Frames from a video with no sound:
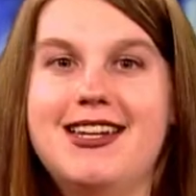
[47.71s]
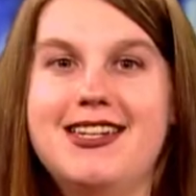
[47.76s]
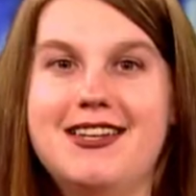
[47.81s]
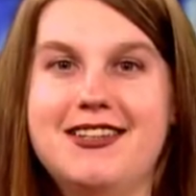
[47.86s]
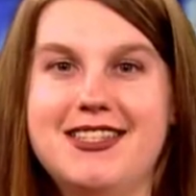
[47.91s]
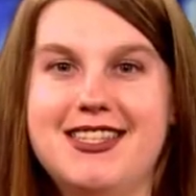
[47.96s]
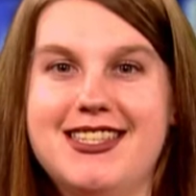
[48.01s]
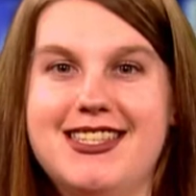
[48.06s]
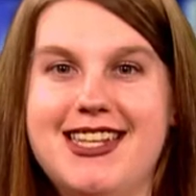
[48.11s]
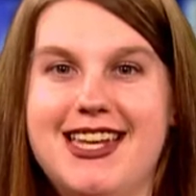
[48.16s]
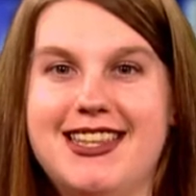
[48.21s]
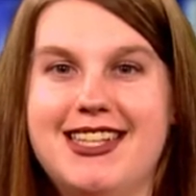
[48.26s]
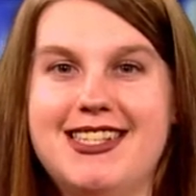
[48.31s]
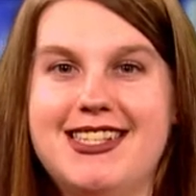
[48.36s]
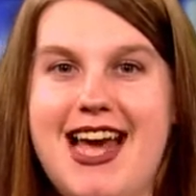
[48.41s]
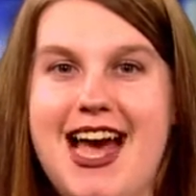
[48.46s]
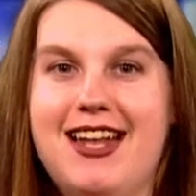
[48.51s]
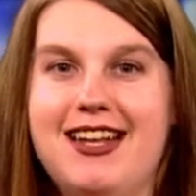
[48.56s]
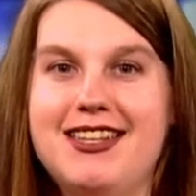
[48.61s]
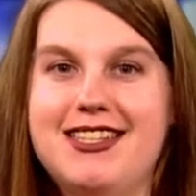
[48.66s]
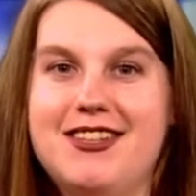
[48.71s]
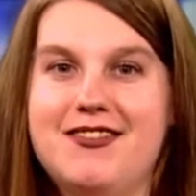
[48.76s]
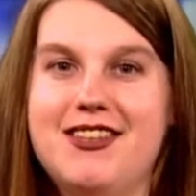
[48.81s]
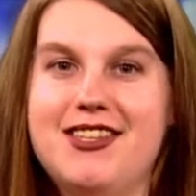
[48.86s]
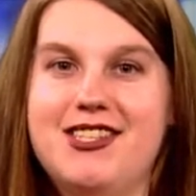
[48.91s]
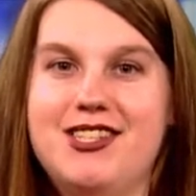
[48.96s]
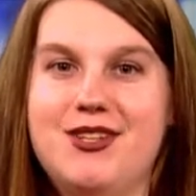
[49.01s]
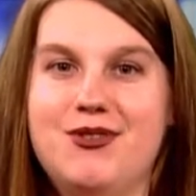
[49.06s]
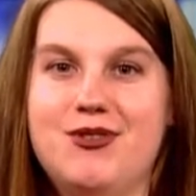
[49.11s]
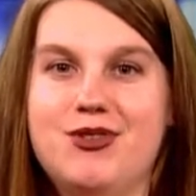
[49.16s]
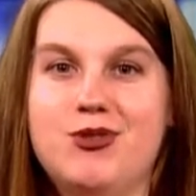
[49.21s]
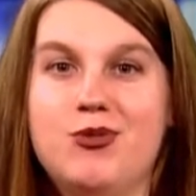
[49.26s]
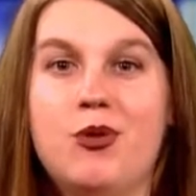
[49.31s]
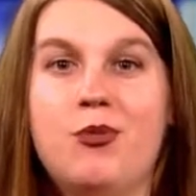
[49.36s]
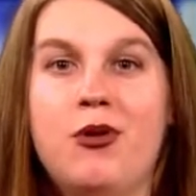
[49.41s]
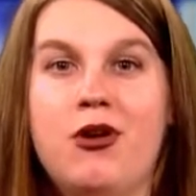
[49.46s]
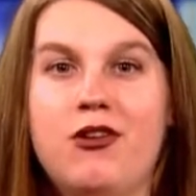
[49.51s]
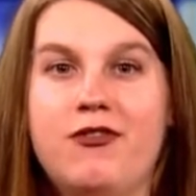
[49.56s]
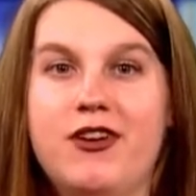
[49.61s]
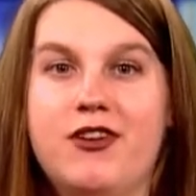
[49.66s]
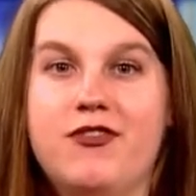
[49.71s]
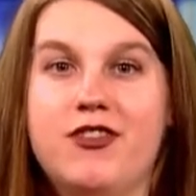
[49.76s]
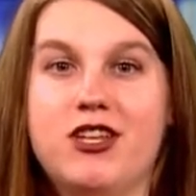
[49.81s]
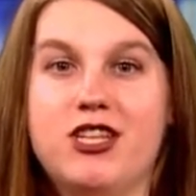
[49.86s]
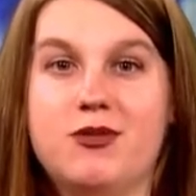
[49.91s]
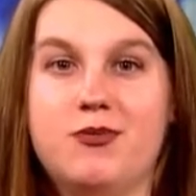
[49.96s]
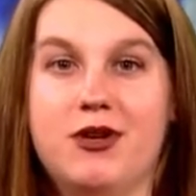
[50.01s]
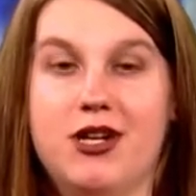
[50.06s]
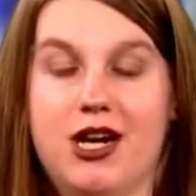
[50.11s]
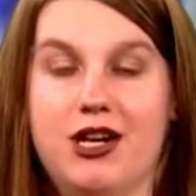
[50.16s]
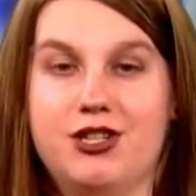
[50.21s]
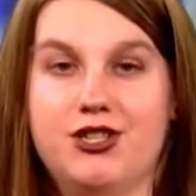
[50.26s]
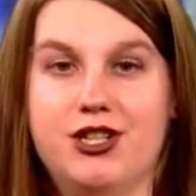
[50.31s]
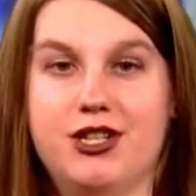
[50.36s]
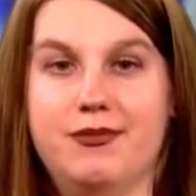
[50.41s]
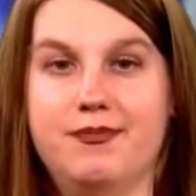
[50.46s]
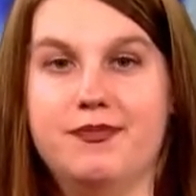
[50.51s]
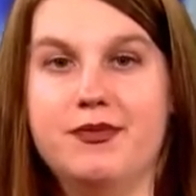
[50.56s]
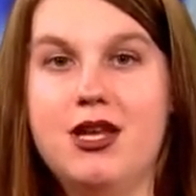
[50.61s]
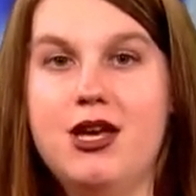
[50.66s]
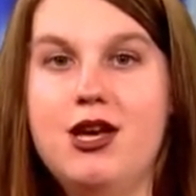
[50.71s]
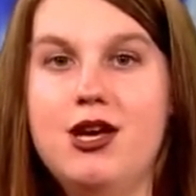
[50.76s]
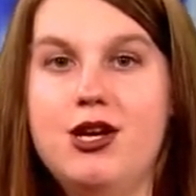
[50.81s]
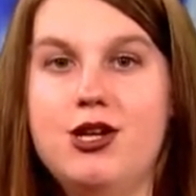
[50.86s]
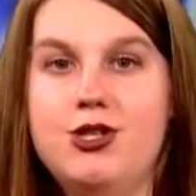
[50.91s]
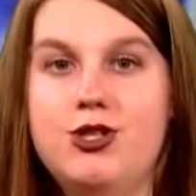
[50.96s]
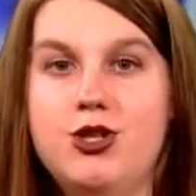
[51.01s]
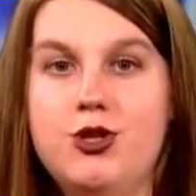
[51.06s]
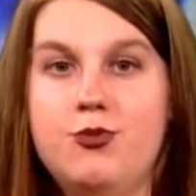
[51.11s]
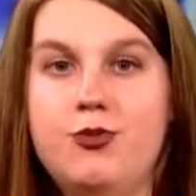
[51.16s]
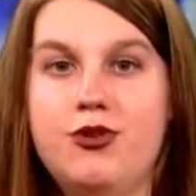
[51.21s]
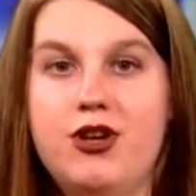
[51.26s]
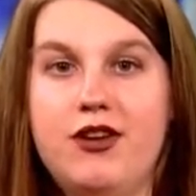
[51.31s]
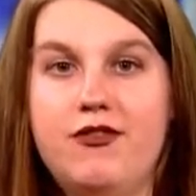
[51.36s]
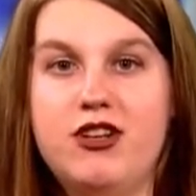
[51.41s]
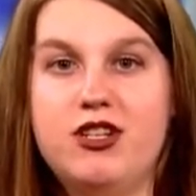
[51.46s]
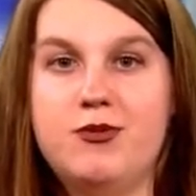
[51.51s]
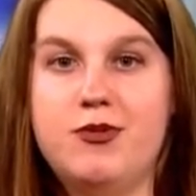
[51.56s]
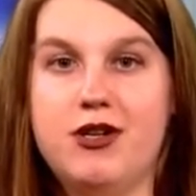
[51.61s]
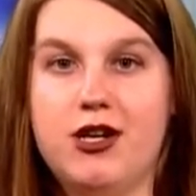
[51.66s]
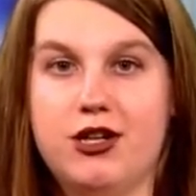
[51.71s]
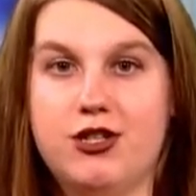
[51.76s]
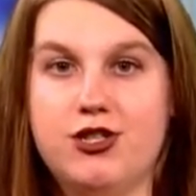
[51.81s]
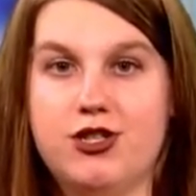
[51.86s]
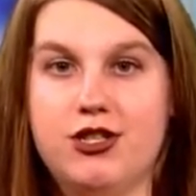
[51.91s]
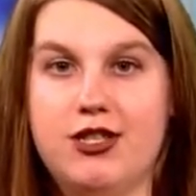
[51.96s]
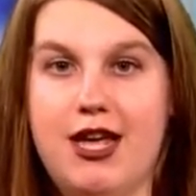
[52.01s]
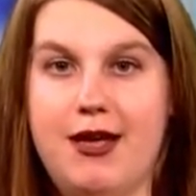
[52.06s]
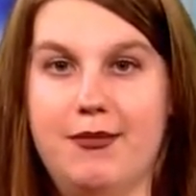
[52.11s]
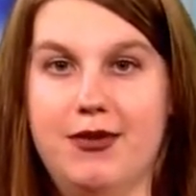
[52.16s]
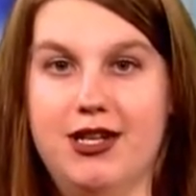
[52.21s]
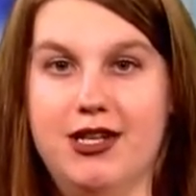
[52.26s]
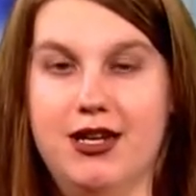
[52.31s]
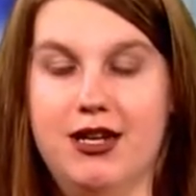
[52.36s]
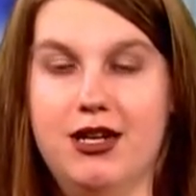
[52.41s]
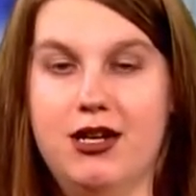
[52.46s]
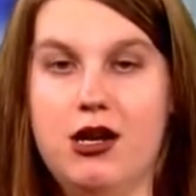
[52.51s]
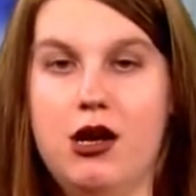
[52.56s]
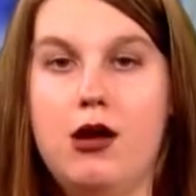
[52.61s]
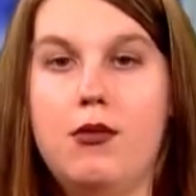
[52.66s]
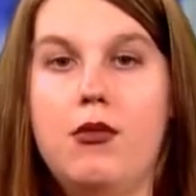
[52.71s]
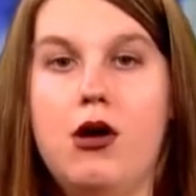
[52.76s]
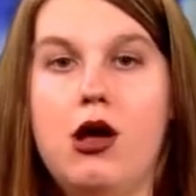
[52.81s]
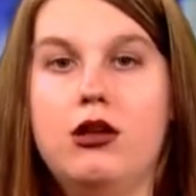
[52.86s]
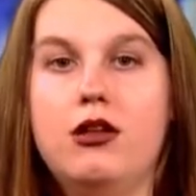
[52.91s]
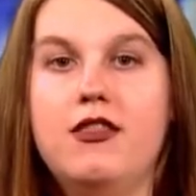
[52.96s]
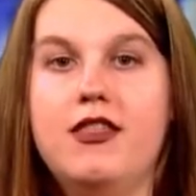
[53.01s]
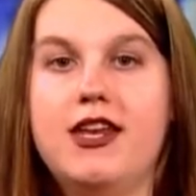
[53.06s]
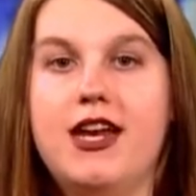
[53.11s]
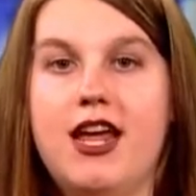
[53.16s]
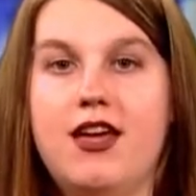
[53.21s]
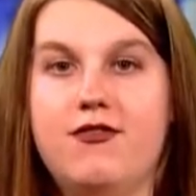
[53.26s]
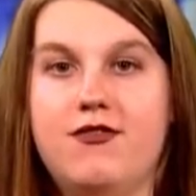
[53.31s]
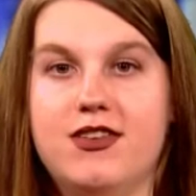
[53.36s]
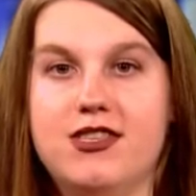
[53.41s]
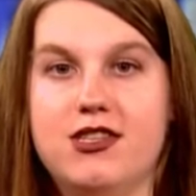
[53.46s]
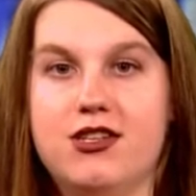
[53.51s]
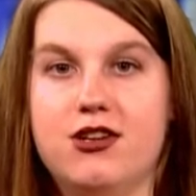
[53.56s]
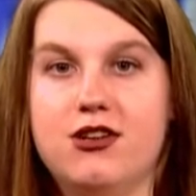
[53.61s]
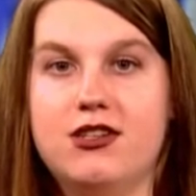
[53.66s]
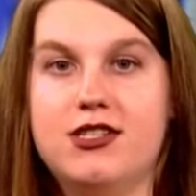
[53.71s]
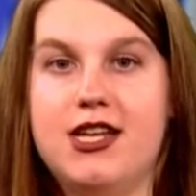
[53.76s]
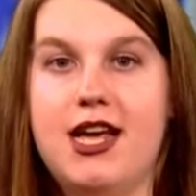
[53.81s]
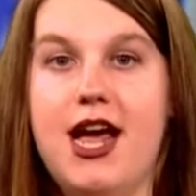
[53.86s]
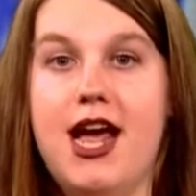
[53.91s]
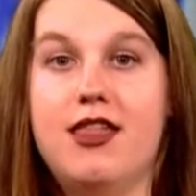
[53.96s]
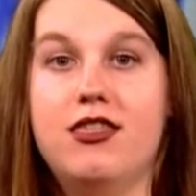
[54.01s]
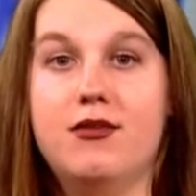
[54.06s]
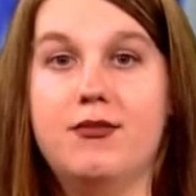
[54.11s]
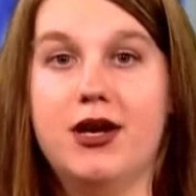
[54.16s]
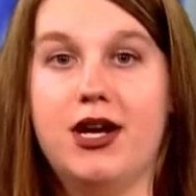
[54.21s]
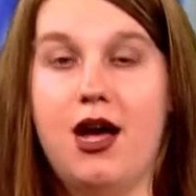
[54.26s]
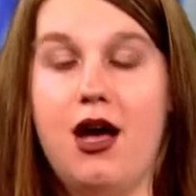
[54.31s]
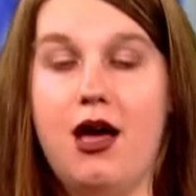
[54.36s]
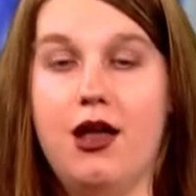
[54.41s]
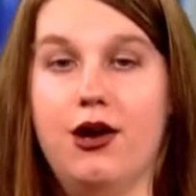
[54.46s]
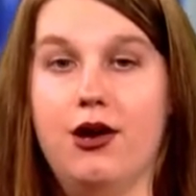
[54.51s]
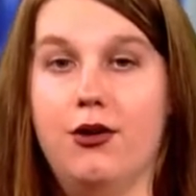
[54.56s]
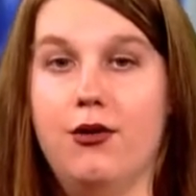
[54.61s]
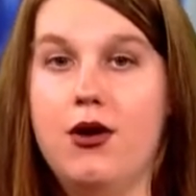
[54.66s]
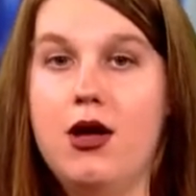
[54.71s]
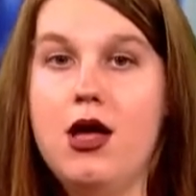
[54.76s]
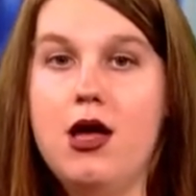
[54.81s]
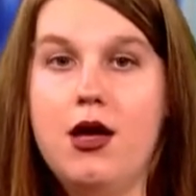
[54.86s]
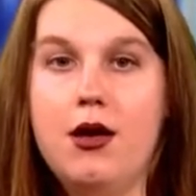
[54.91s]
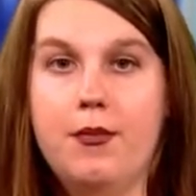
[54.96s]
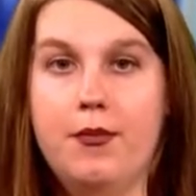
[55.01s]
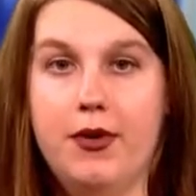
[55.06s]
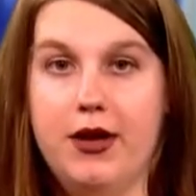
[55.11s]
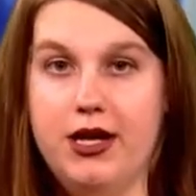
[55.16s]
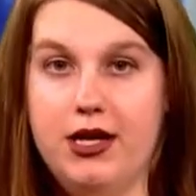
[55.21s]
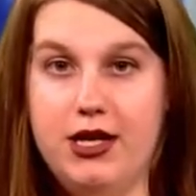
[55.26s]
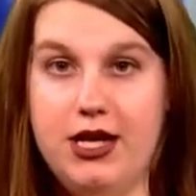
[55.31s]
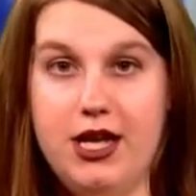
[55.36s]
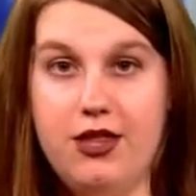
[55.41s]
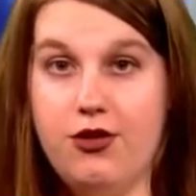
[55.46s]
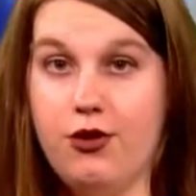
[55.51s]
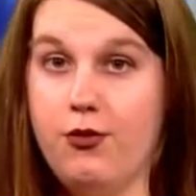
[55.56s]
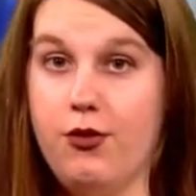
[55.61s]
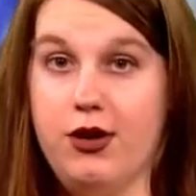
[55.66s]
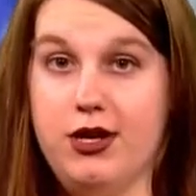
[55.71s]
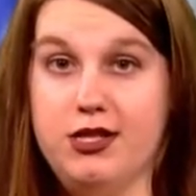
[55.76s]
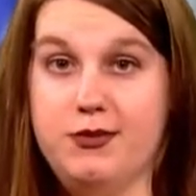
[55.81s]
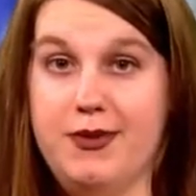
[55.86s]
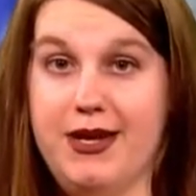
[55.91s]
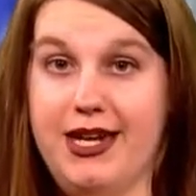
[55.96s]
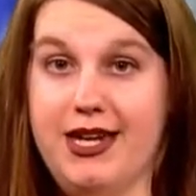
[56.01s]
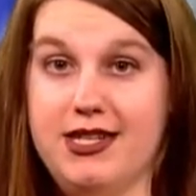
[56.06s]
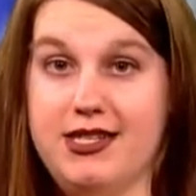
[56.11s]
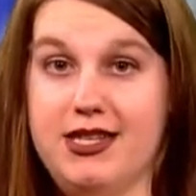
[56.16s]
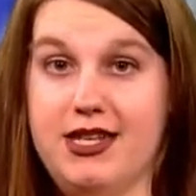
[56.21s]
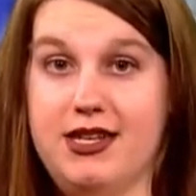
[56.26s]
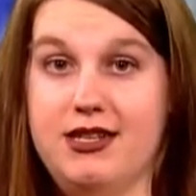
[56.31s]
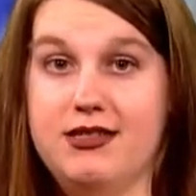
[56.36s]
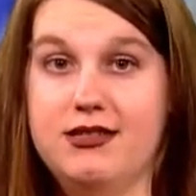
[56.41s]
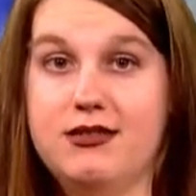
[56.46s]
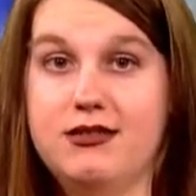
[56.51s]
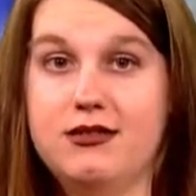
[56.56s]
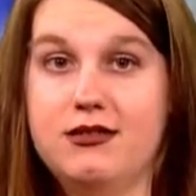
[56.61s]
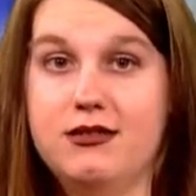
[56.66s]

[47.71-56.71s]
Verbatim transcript: nelson said the talents of the students were perfect for this production two previous productions have been done amahl and the night visitors and the mikado but neither were as big as this